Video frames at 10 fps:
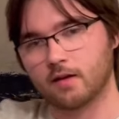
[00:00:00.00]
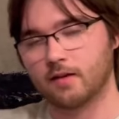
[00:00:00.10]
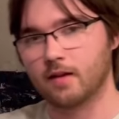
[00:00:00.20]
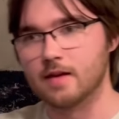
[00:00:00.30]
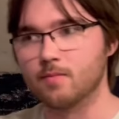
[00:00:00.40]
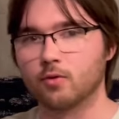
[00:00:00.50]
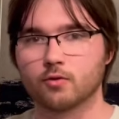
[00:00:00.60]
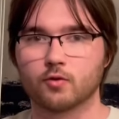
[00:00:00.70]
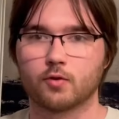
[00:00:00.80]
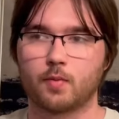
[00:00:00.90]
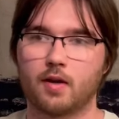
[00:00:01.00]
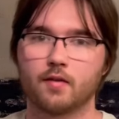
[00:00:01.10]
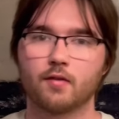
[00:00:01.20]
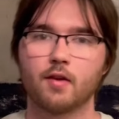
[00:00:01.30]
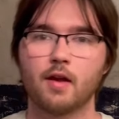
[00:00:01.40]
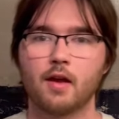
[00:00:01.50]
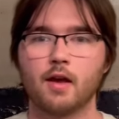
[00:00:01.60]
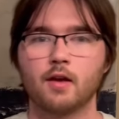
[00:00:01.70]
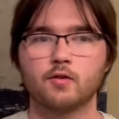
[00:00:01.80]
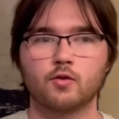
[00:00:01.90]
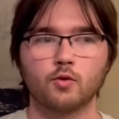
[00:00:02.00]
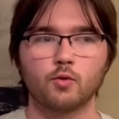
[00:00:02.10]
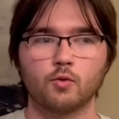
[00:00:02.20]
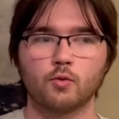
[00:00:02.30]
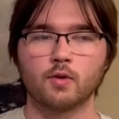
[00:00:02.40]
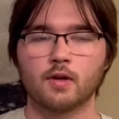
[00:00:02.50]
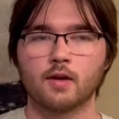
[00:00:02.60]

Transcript: in the impulse response to